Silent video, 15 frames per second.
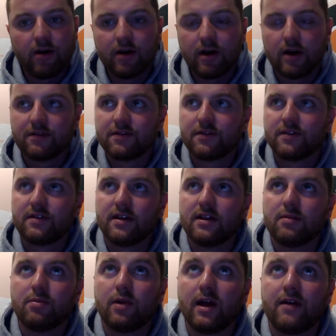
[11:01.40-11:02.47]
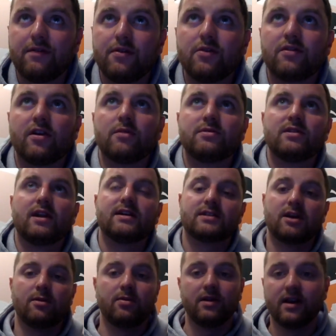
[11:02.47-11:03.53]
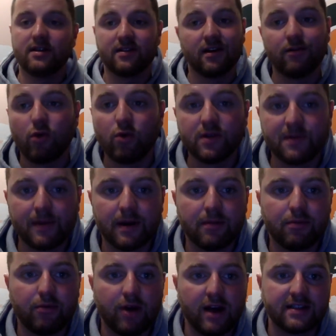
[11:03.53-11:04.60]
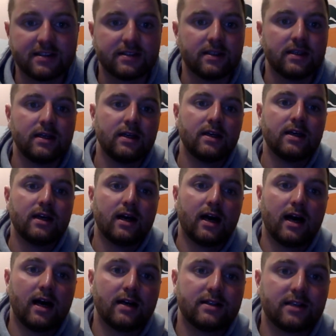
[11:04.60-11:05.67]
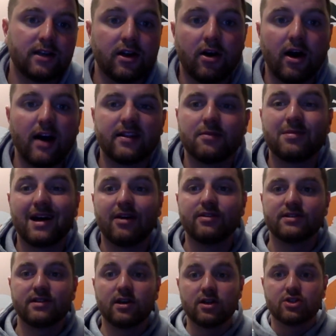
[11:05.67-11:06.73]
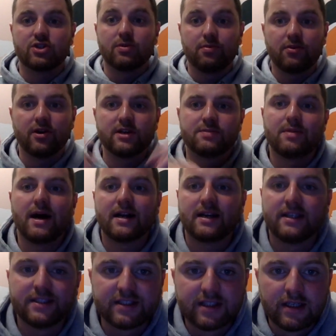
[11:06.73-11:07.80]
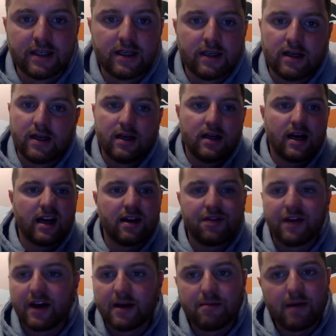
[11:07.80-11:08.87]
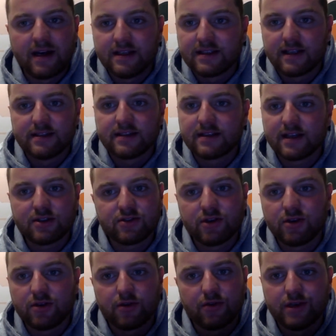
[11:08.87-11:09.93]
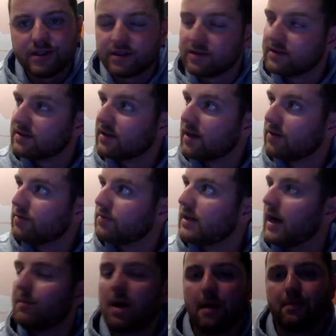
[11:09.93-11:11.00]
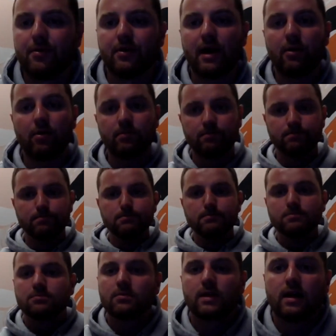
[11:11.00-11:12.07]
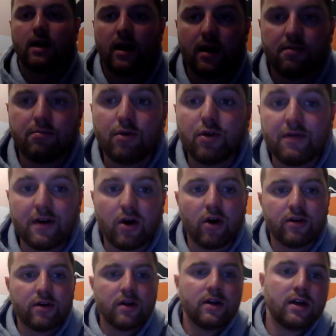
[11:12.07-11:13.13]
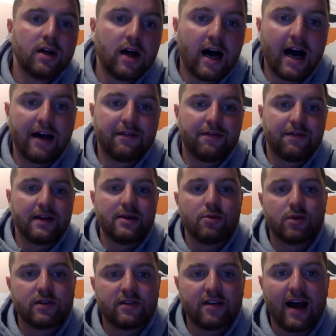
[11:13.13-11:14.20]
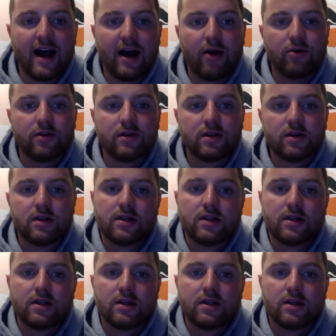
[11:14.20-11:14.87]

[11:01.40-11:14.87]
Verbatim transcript: I, have seen them play a few times the last couple of years, and I've always been impressed. Uh, so you know, I had them down as a surprise package, and I think in many senses that's true of the Grecians. So yeah, I'm happy with that one. Um, moving on, I had Fleetwood Town